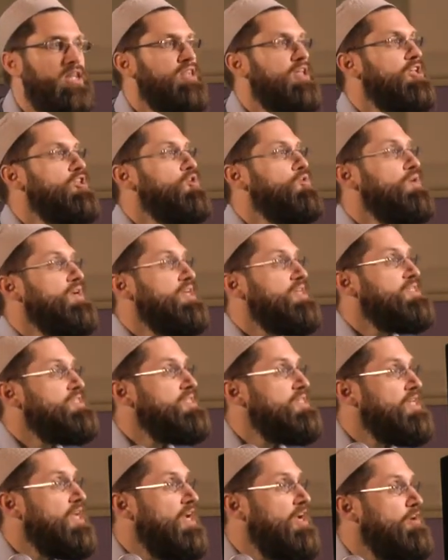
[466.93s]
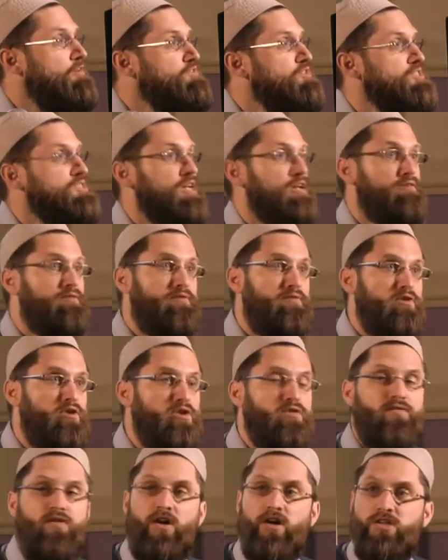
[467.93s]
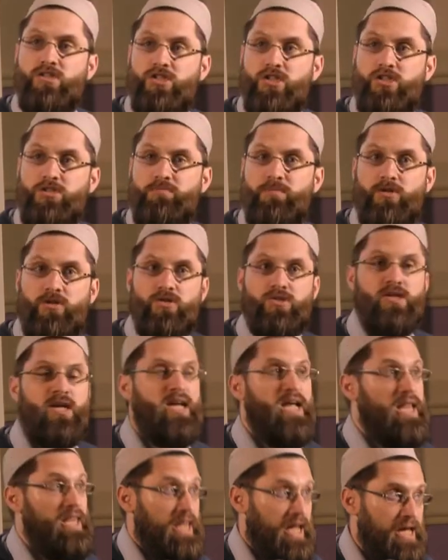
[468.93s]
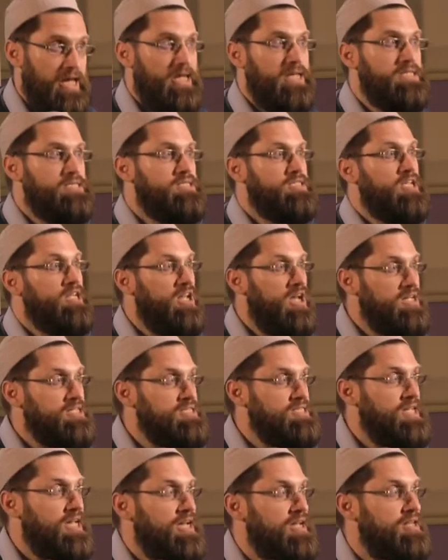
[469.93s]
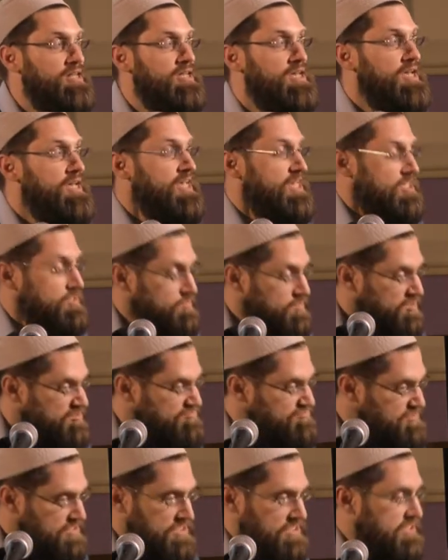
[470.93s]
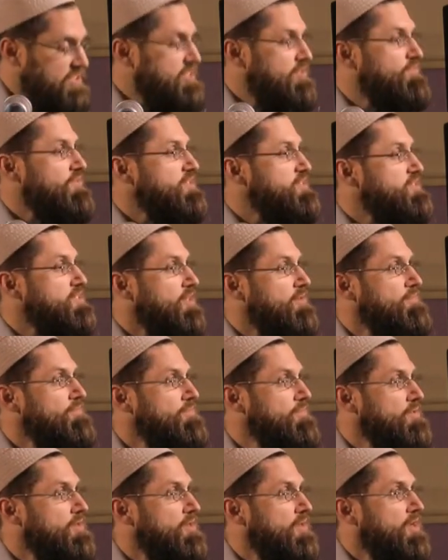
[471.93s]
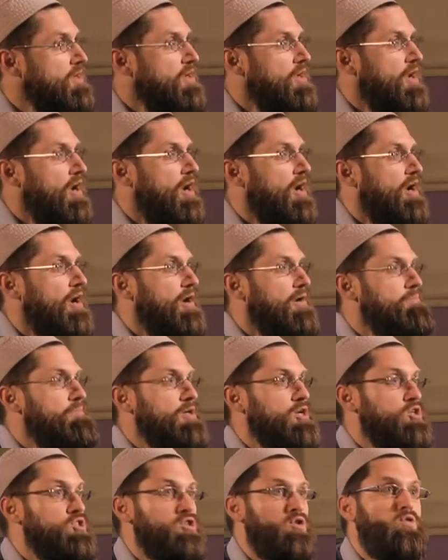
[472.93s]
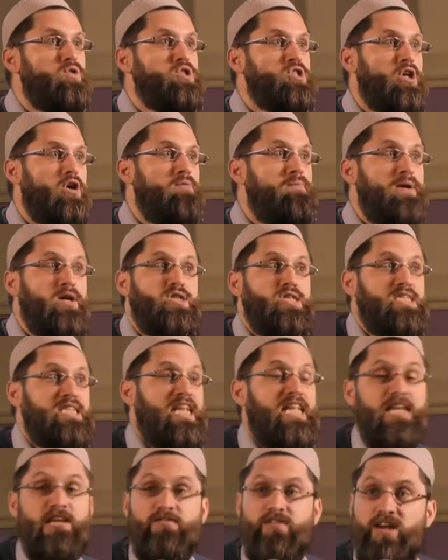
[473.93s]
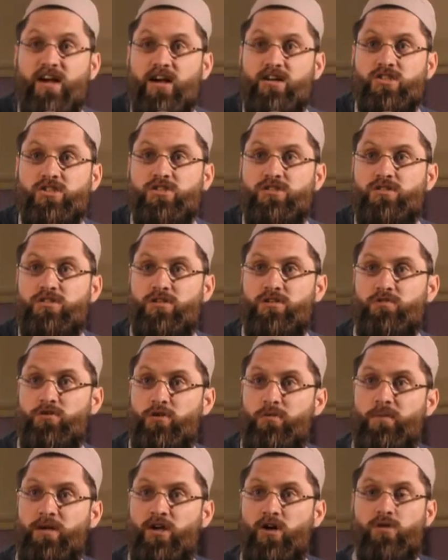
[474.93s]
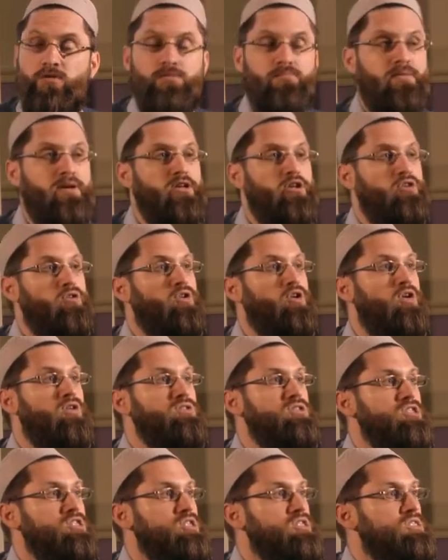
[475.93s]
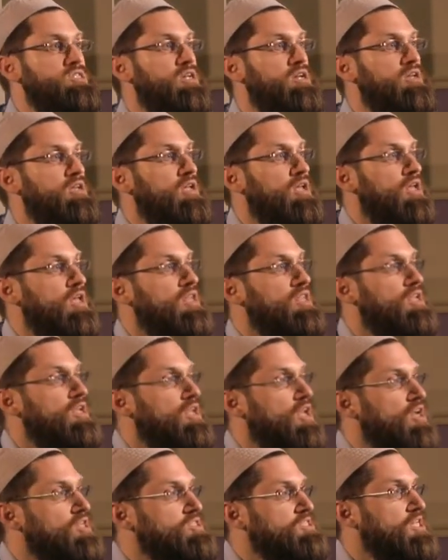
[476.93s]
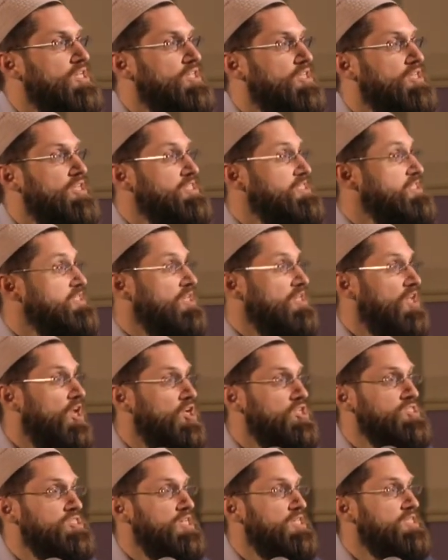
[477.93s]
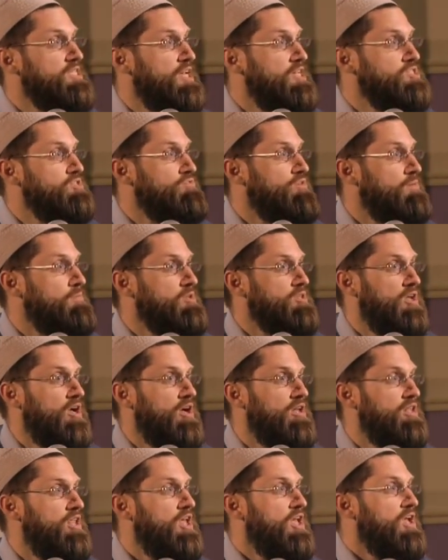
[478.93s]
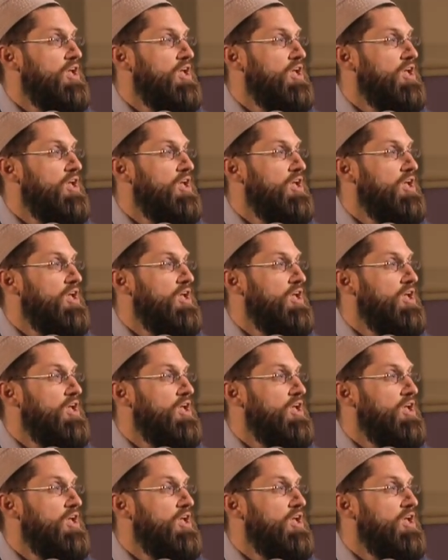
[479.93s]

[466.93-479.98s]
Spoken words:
They do i'tikaf to take full advantage, because that is the last 10 is when you really give it some, because it's leaving us. You're conscious that this is the last 10 days of Ramadan.